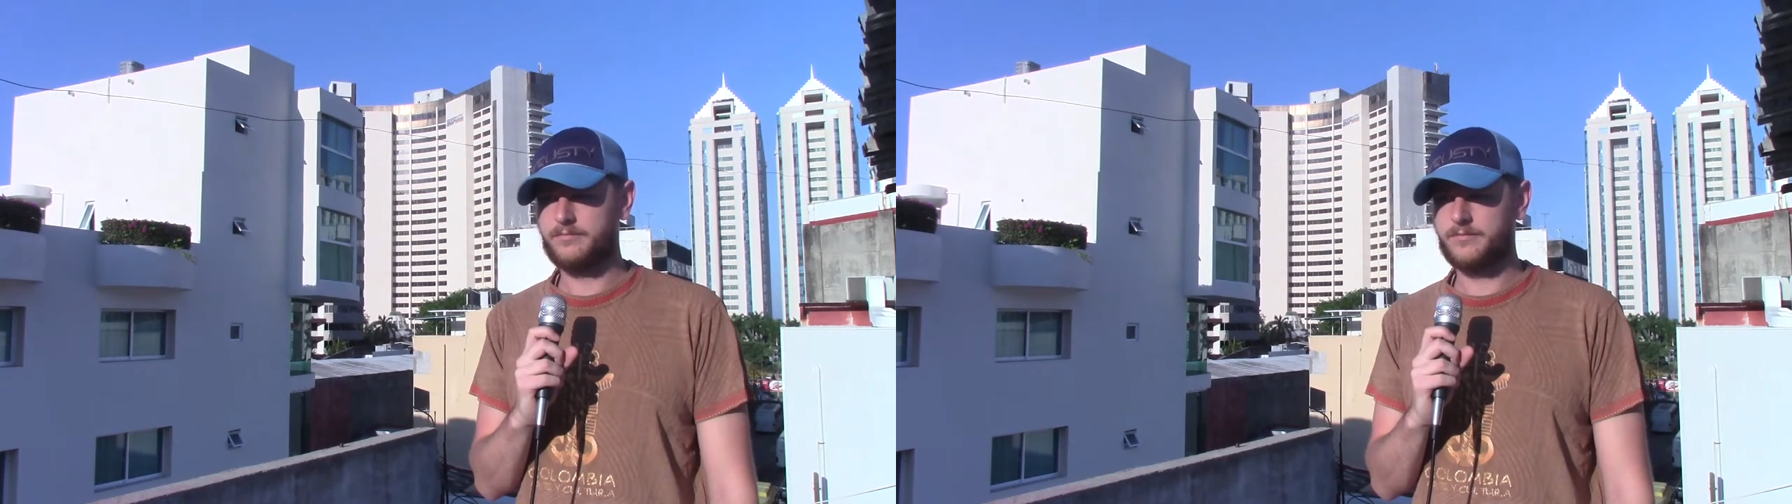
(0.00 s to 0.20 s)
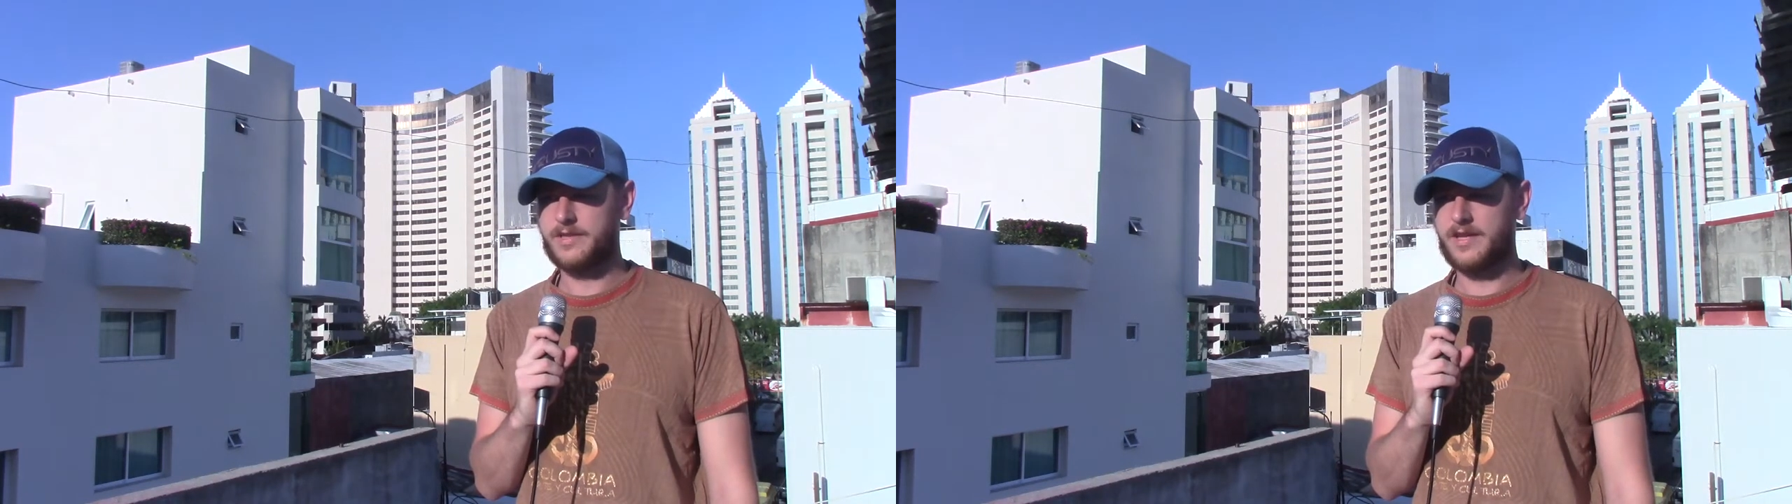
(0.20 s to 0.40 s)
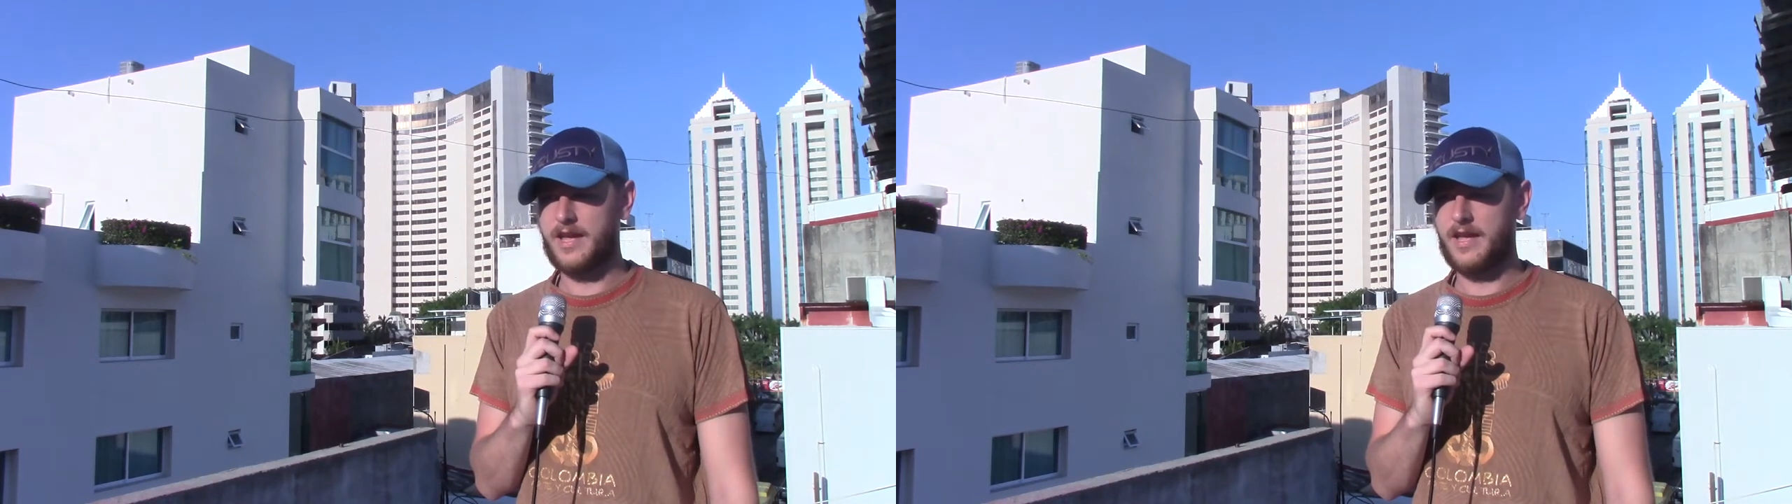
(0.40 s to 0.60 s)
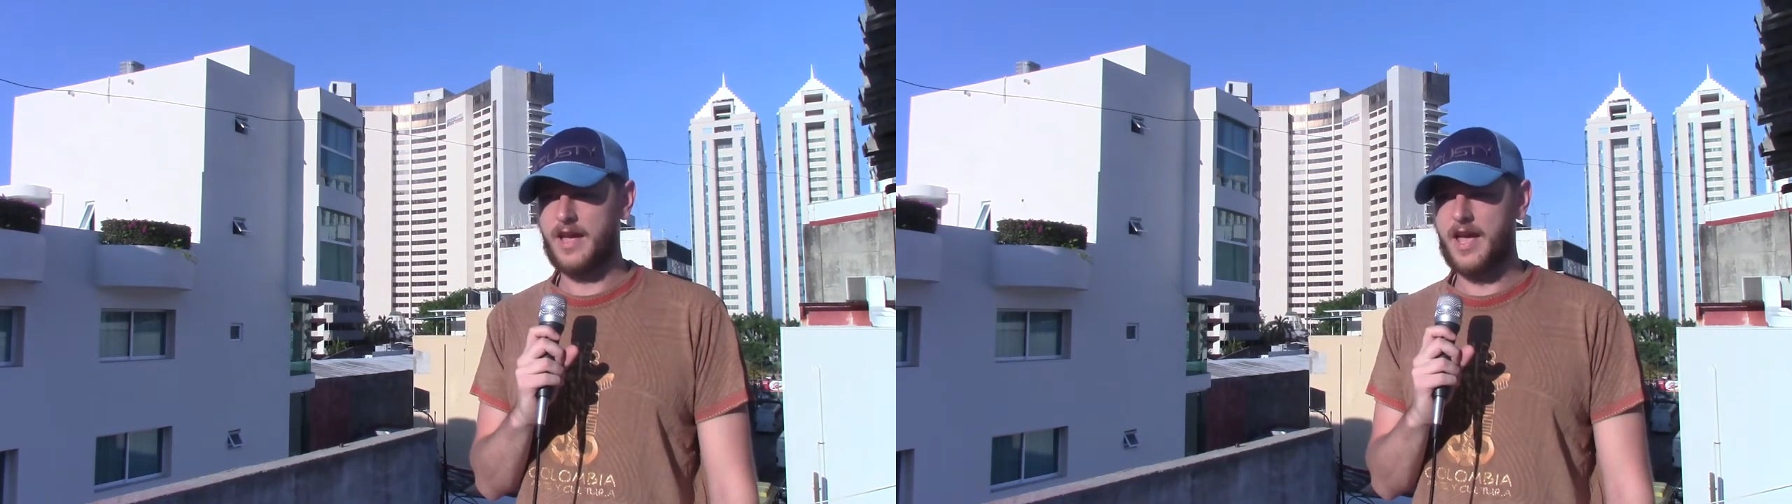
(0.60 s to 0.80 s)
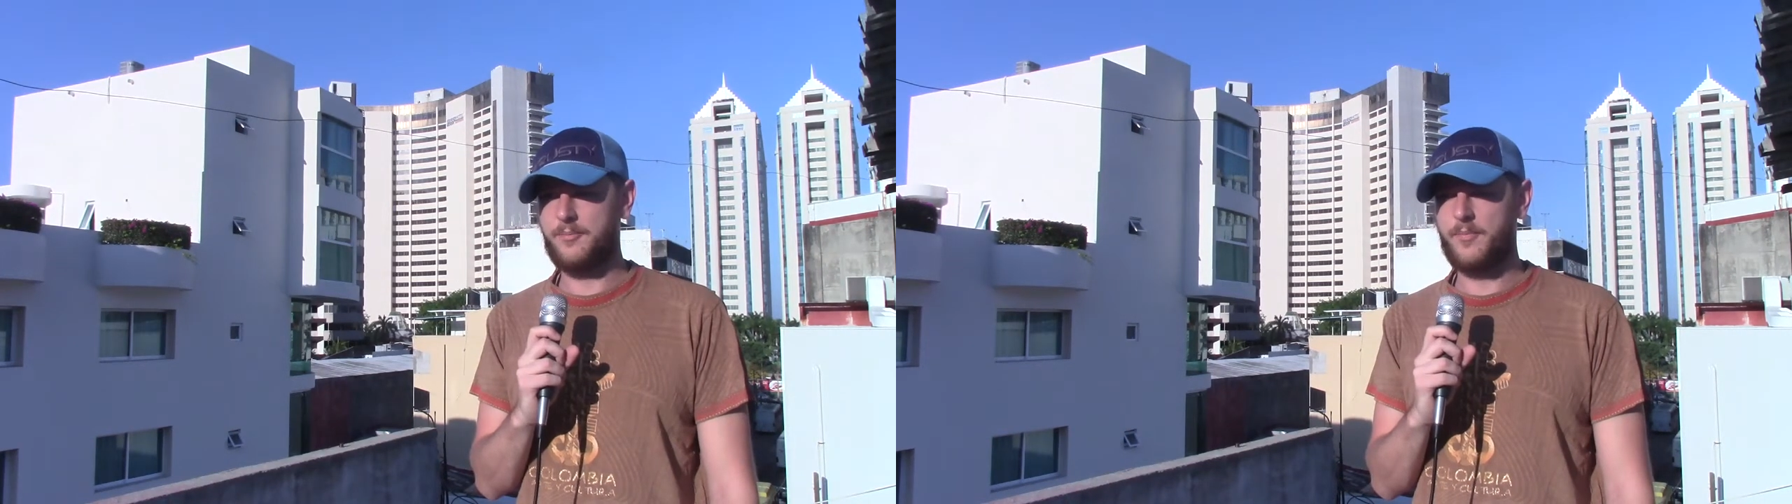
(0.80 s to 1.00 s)
say
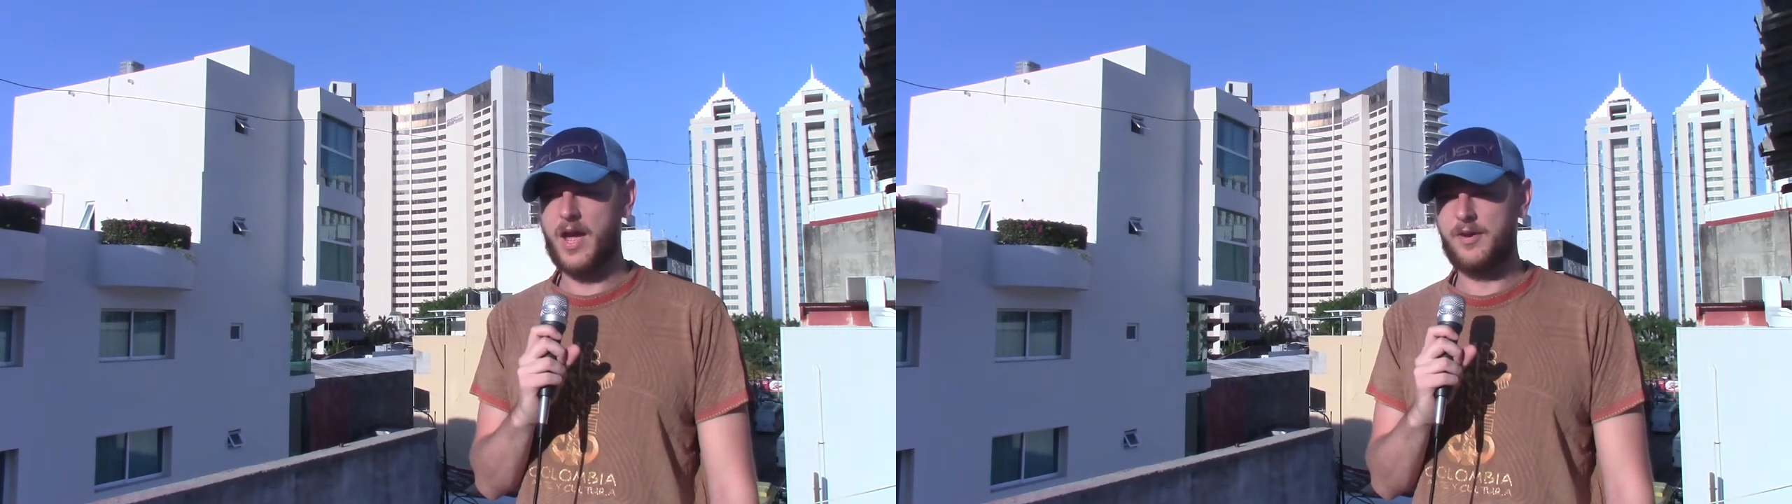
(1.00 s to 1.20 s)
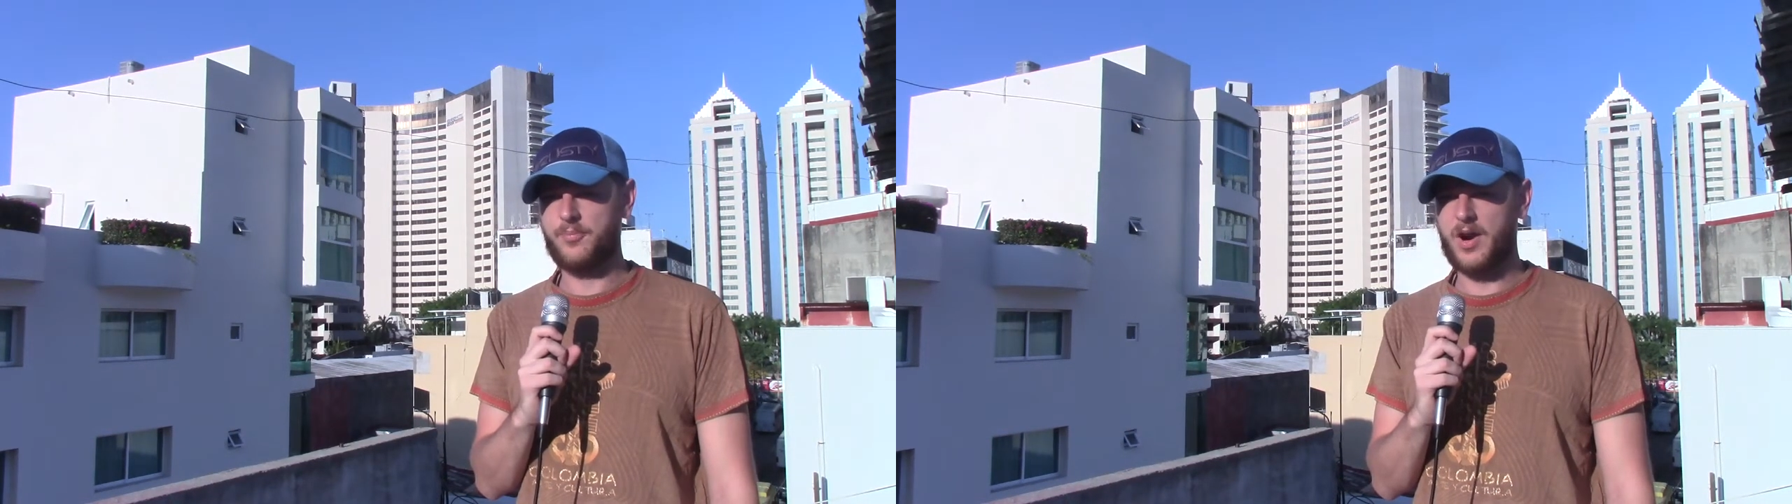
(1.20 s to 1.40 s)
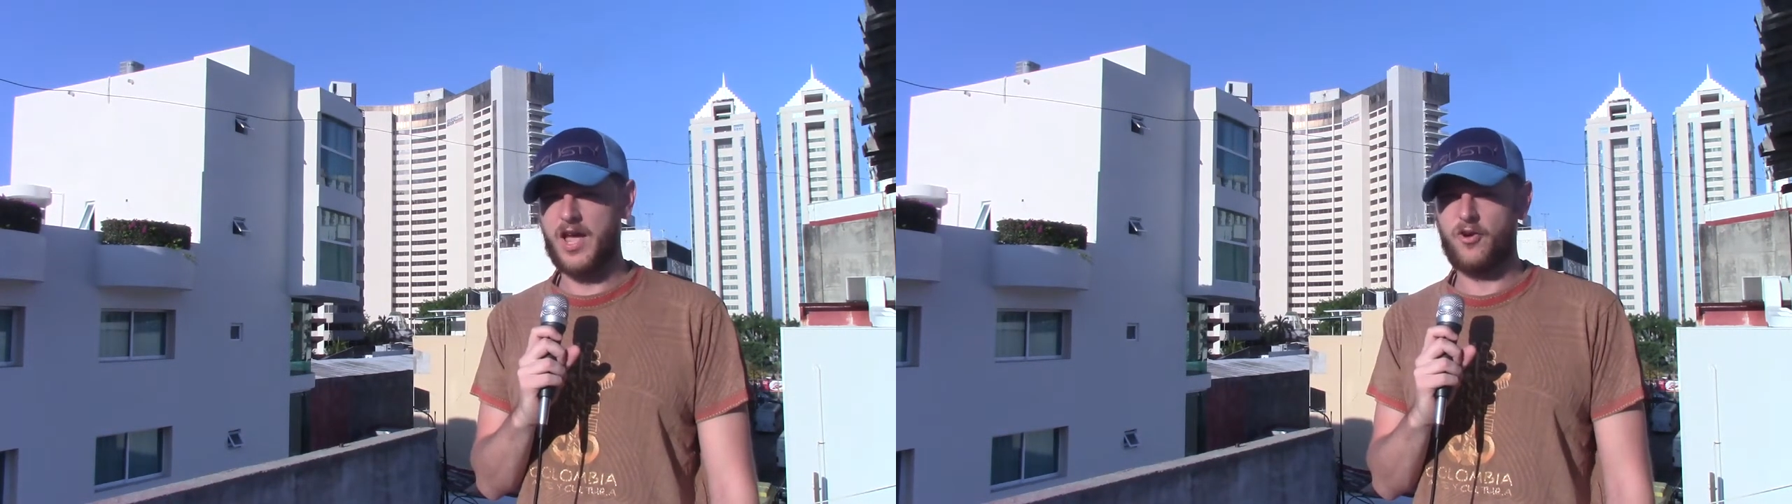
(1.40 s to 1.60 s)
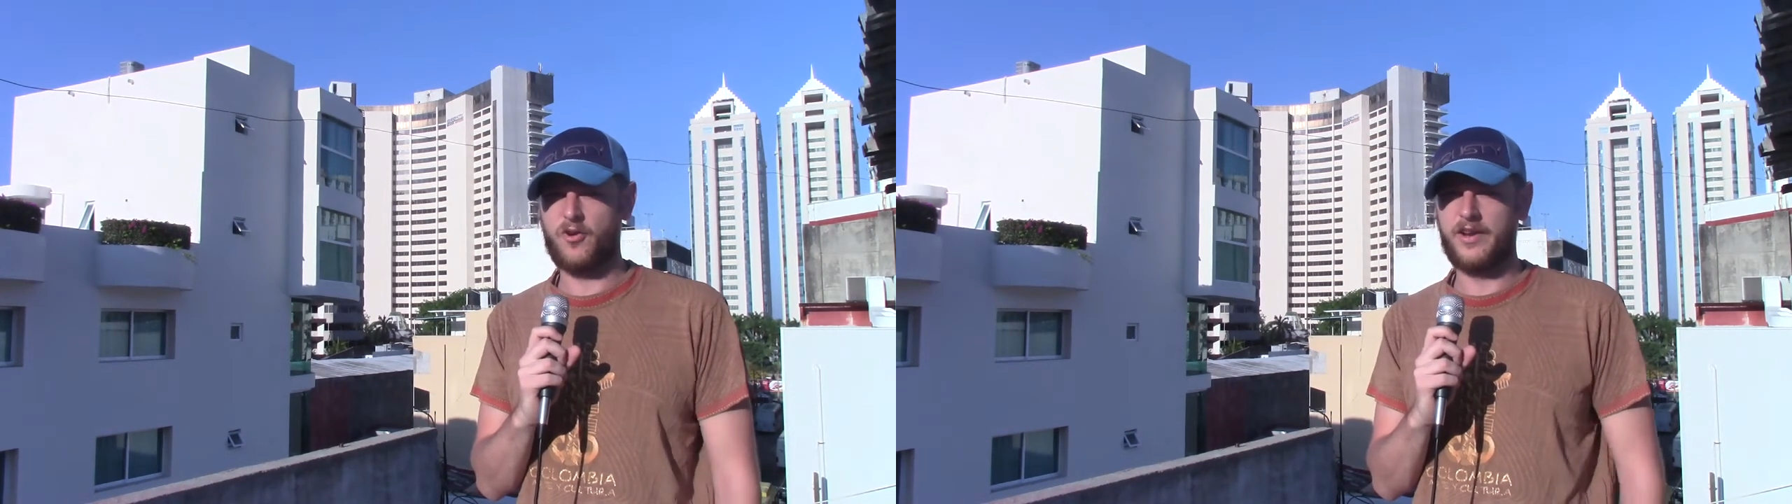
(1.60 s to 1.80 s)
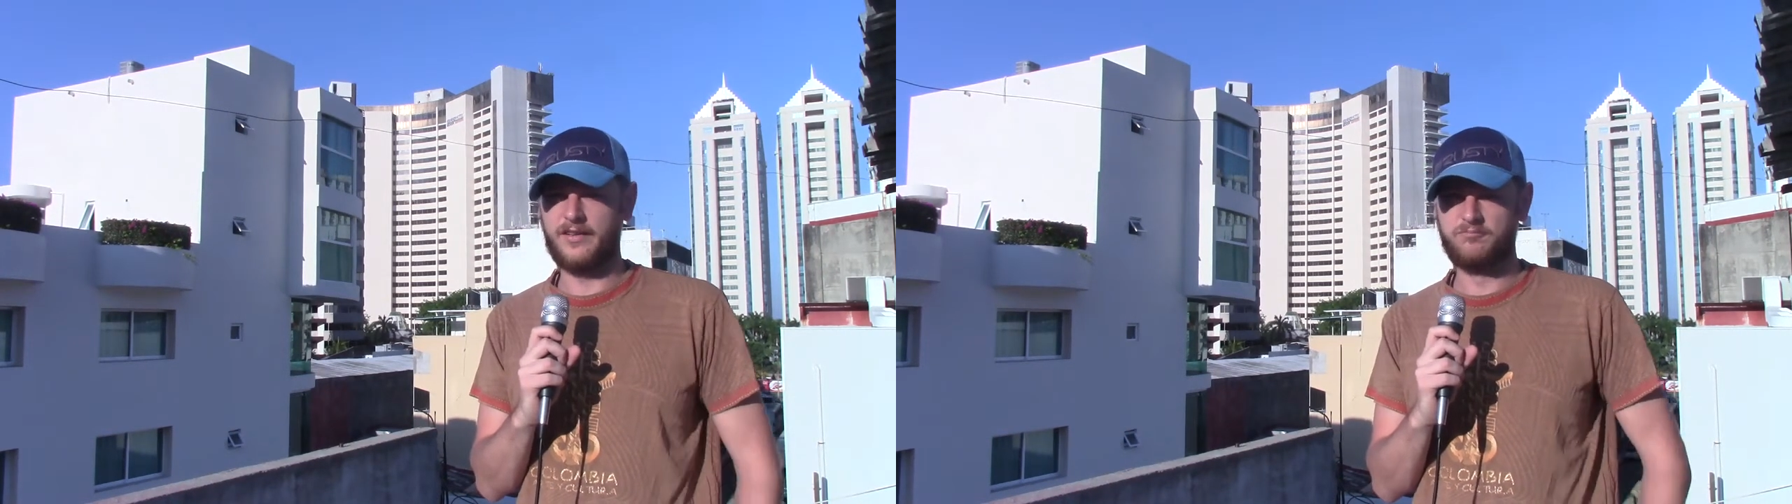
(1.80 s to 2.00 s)
a
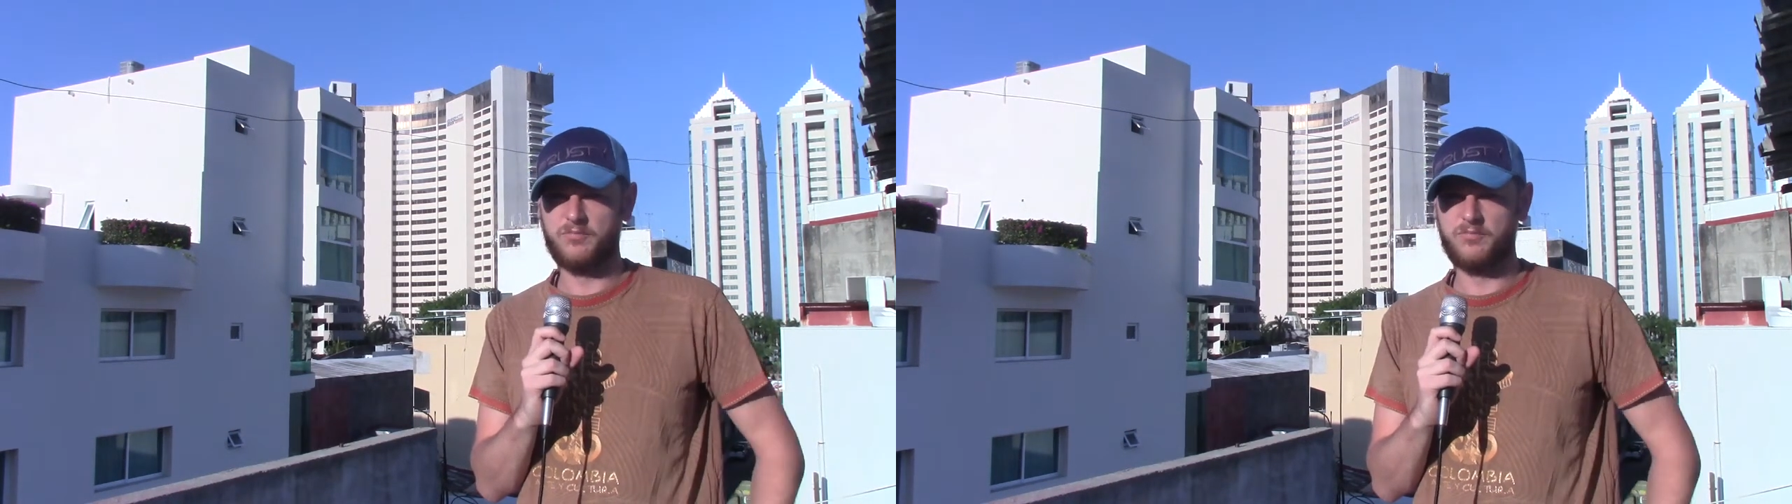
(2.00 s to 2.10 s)
priori